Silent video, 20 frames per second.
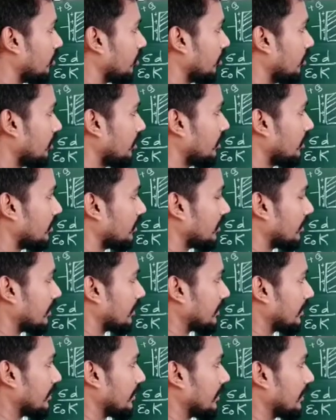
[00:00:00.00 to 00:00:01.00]
naught
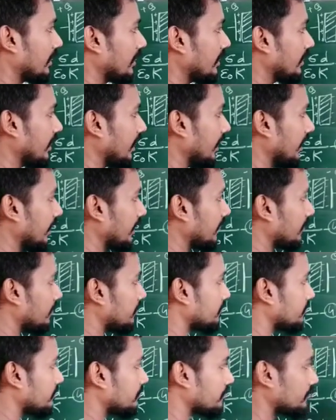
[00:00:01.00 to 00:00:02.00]
Ka.
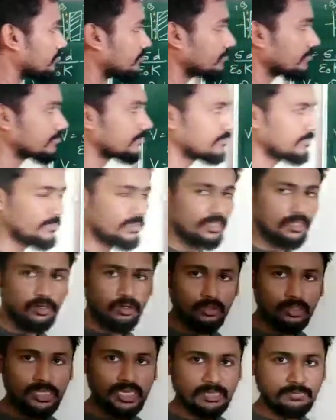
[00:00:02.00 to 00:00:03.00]

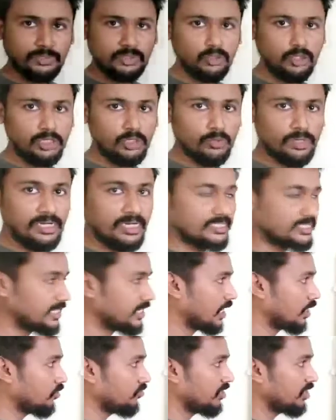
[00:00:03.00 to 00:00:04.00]
Okay, I'm sure you
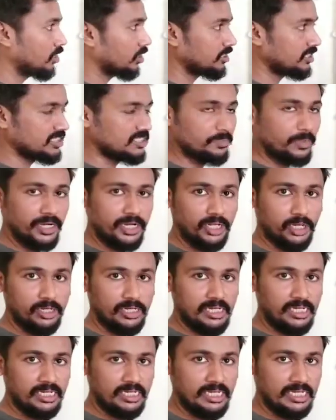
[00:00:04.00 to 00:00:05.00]
understand how we got this
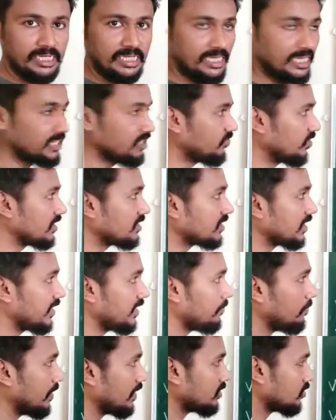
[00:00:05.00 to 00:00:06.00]
particular
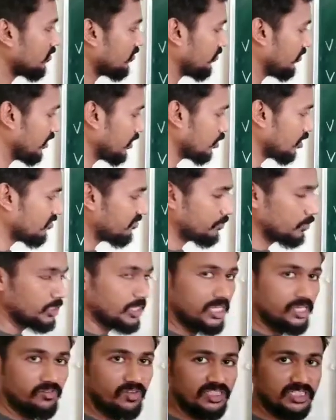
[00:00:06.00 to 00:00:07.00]
equation. In place of V, you have put
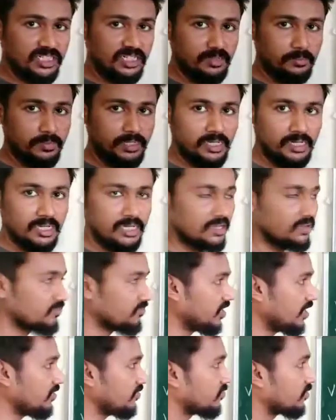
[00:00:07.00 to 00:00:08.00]
equation number
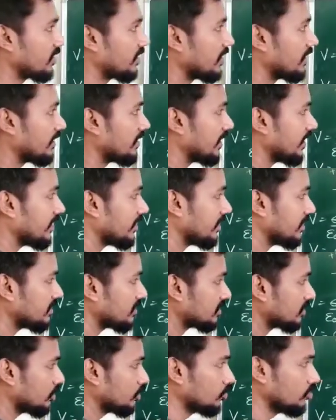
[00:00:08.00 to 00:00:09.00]
5. Then this
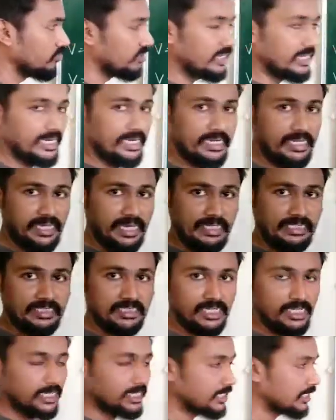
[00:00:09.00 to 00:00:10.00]
Q will get
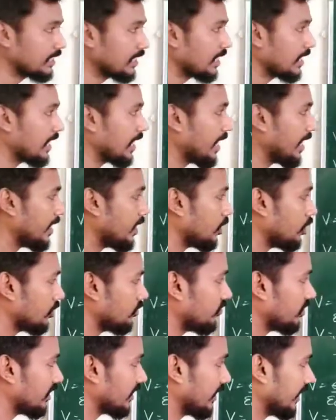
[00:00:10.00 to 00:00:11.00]
cancelled and you
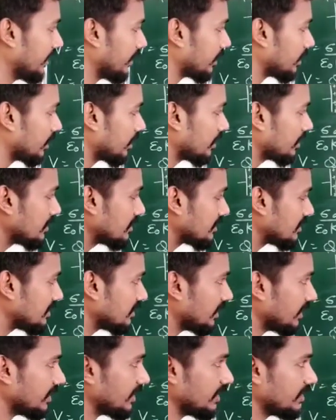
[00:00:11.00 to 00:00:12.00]
will get
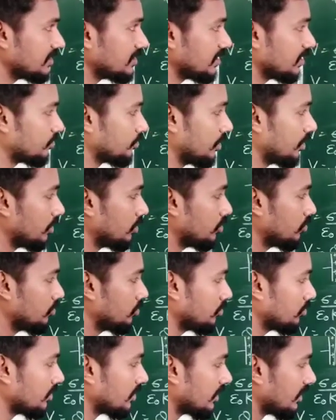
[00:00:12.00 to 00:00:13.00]
C is equal
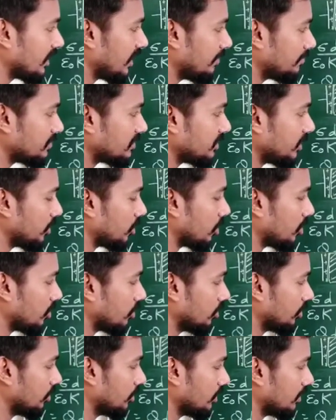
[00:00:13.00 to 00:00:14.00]
to epsilon
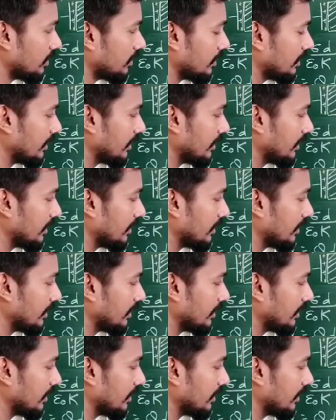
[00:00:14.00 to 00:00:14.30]
naught